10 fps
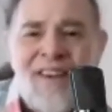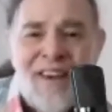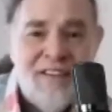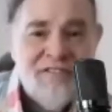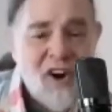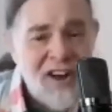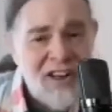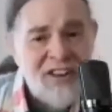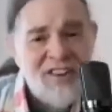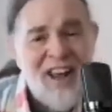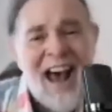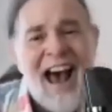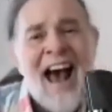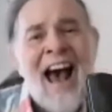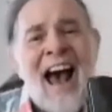He fought at the
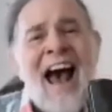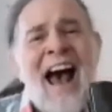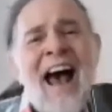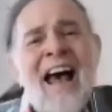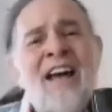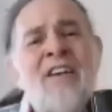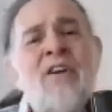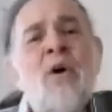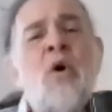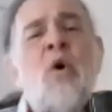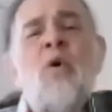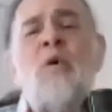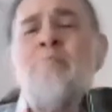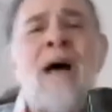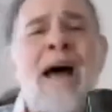side of an old
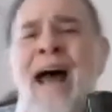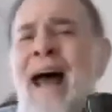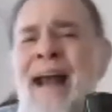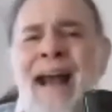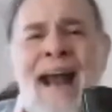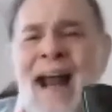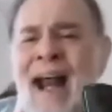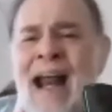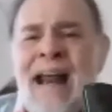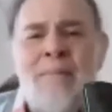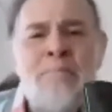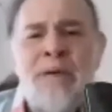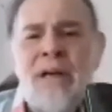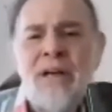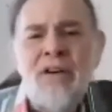man named
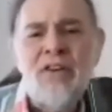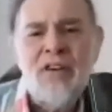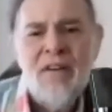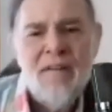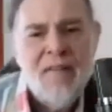Bierce.